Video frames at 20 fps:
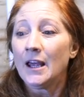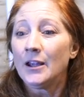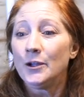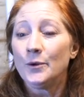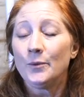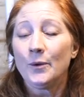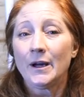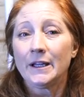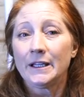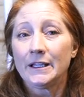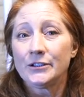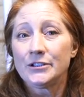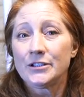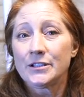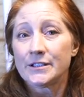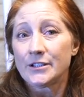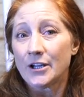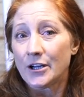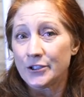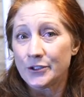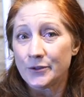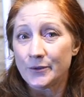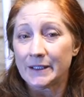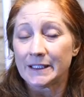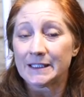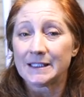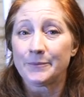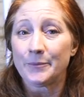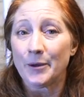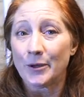you want to start to
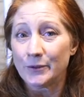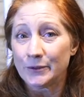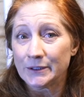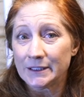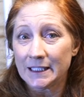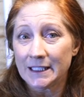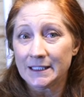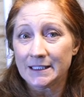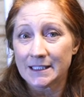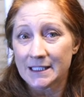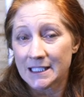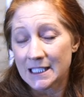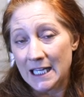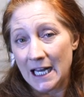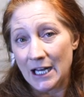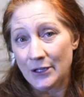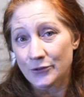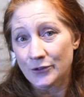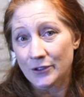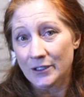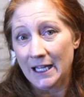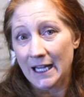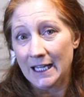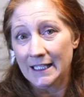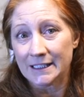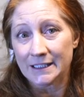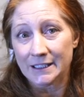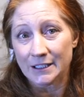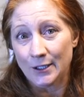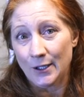expose it to natural
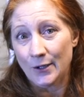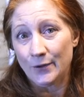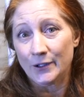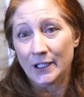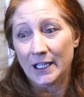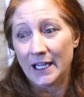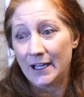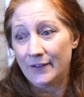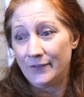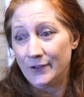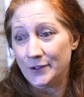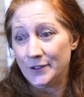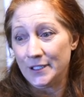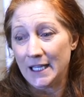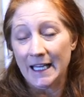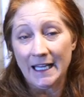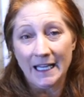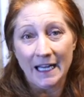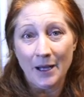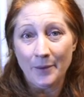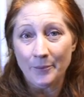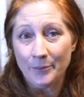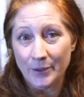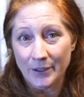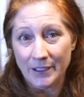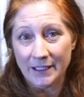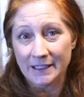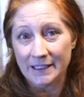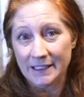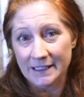light slowly. If you take it out and
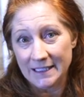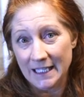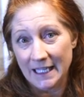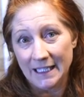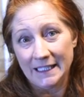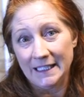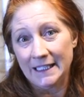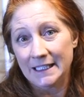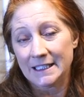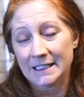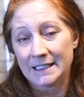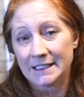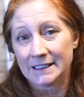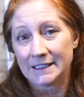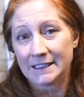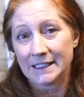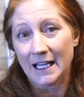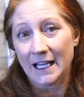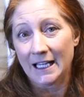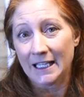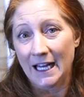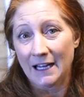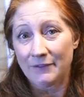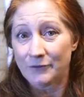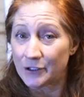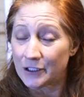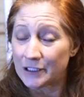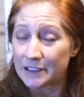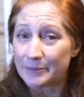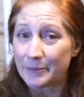put it in the dead heat of the sun
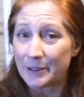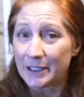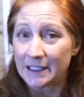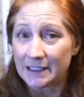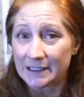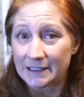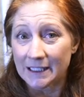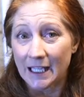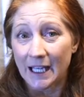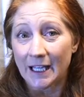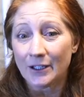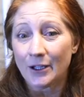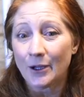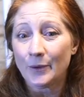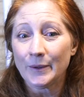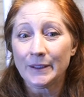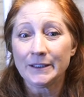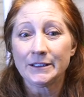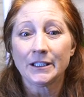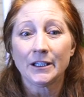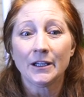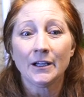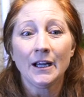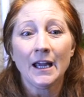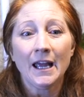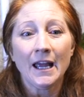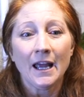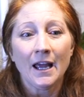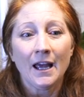after it's been inside all winter,